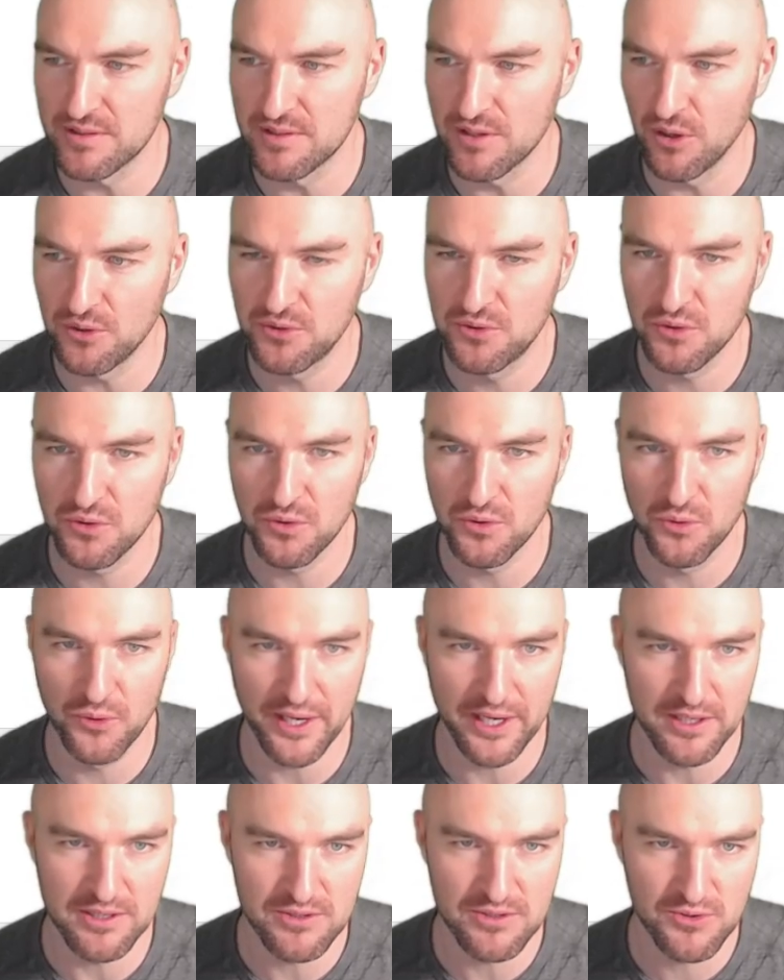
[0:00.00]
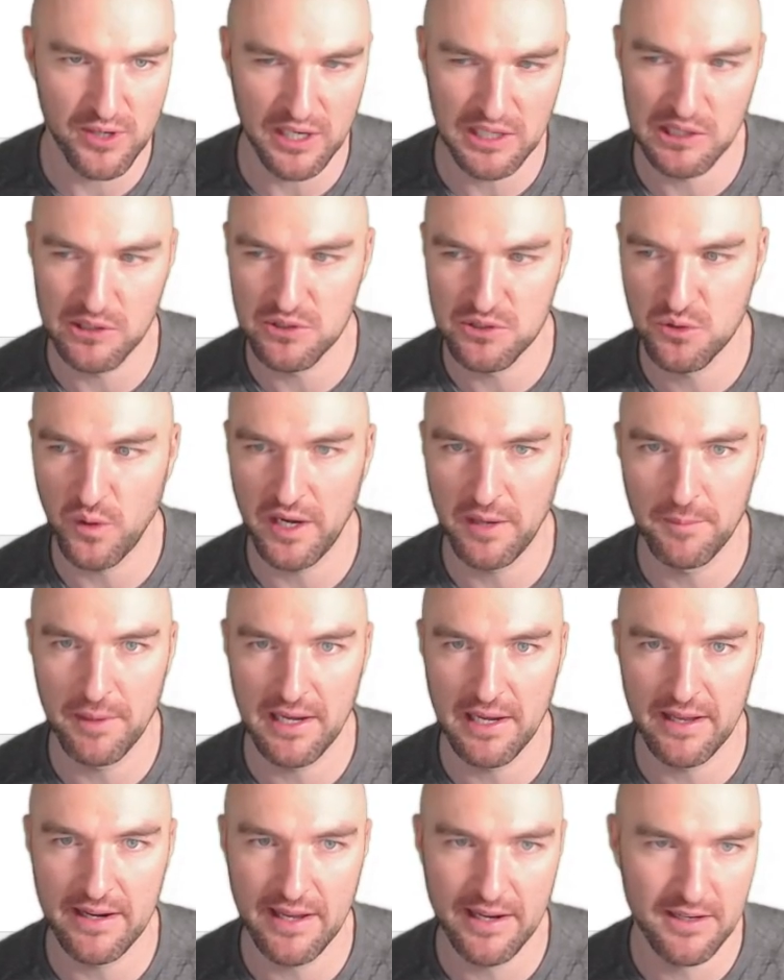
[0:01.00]
so to reconstruct those 20
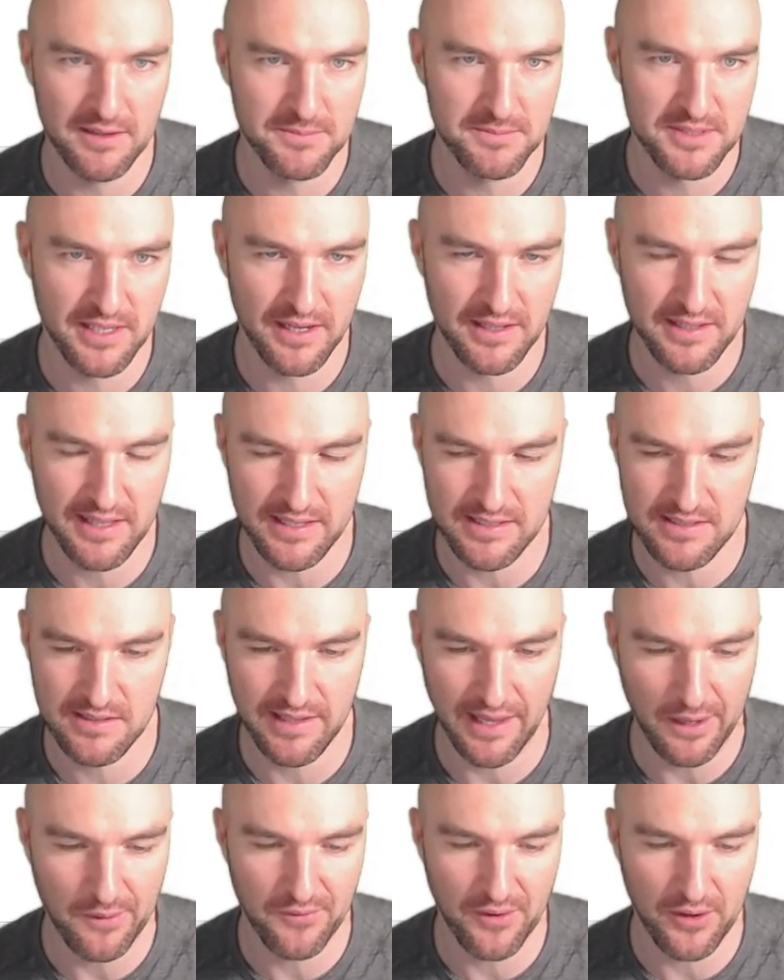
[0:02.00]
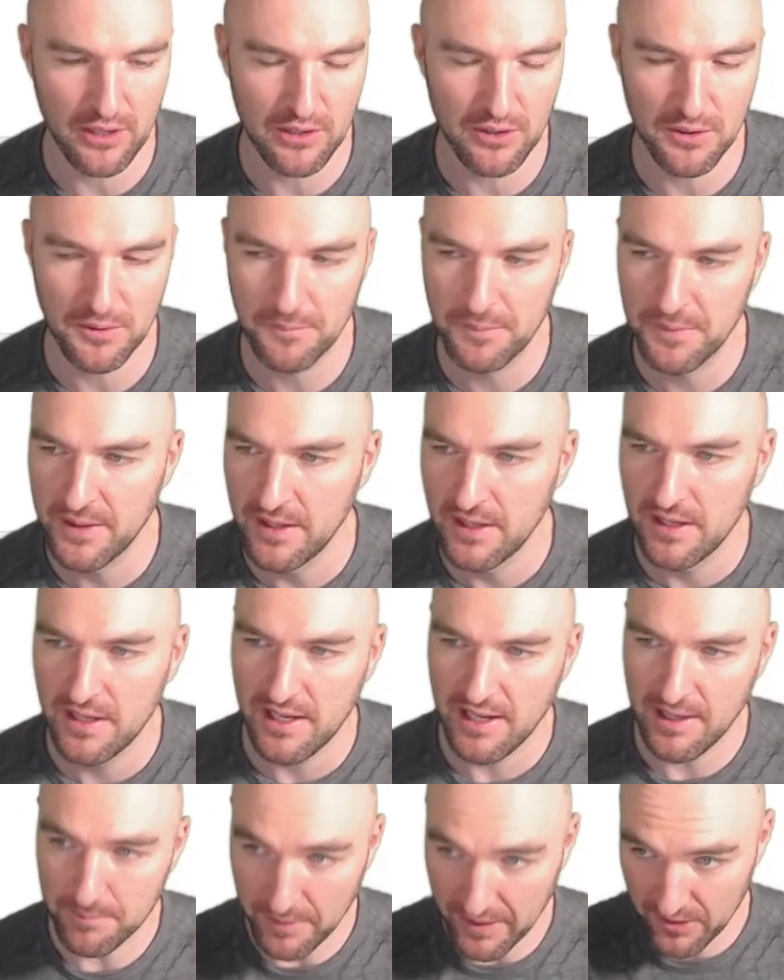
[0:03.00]
million atoms. It doesn't take very long.
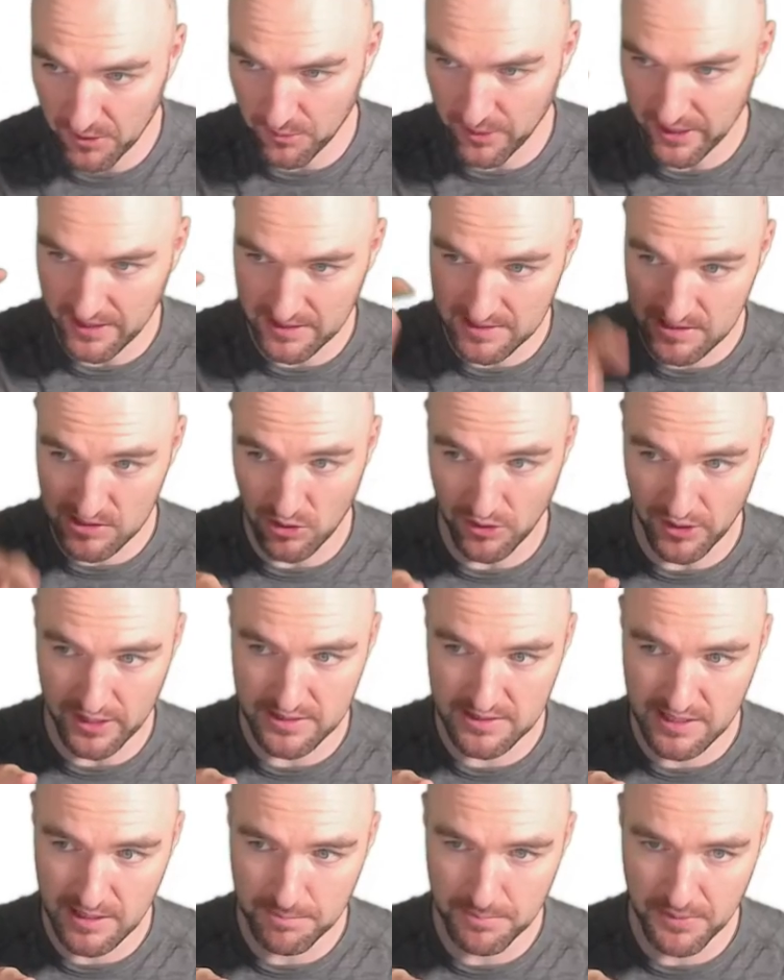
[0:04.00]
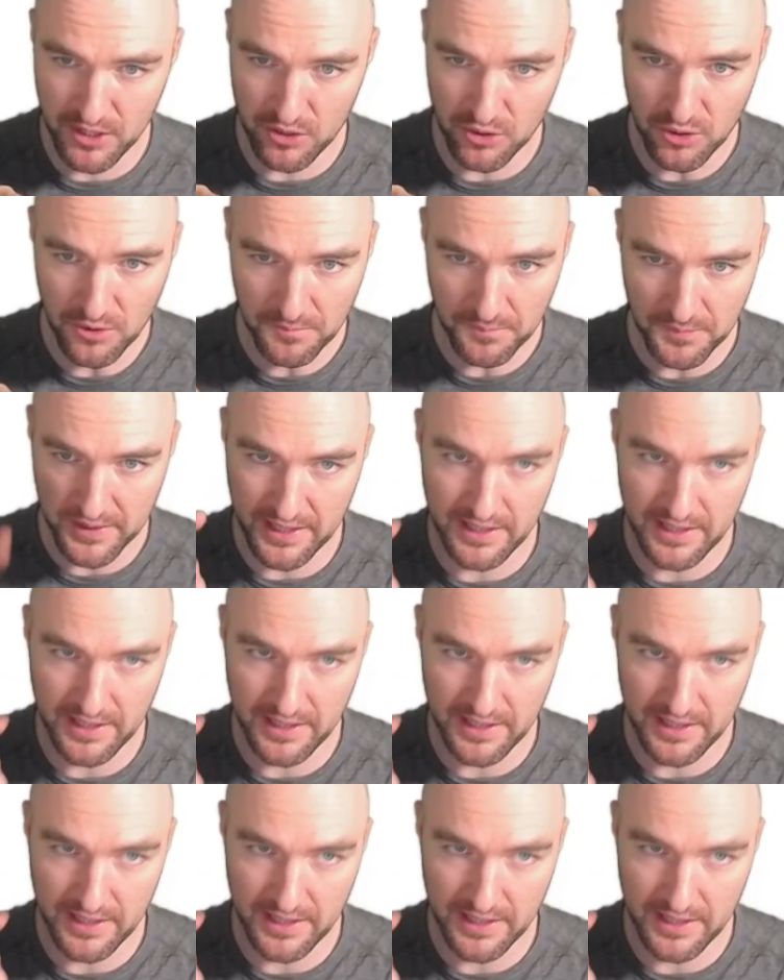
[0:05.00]
By the way, this is on the CPU.